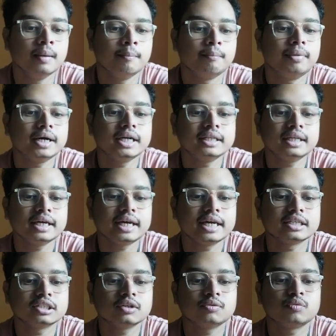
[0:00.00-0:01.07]
But in the
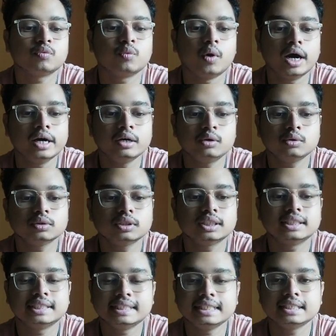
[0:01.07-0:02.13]
case of
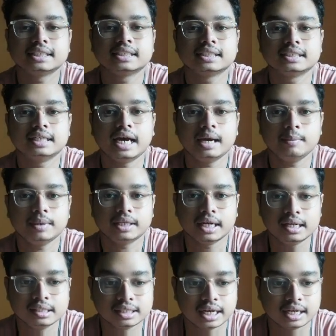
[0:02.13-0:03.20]
1,2-cis
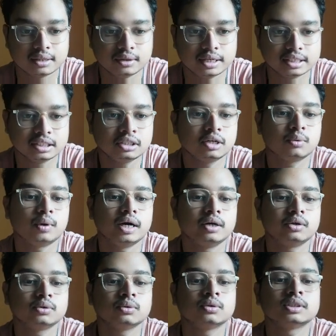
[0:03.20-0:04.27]
dimethyl cyclohexane or
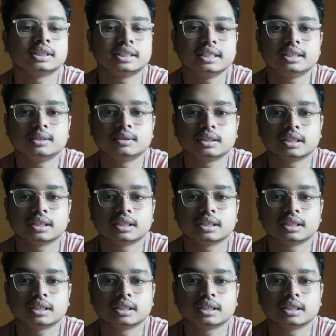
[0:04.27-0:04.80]
1,2-cis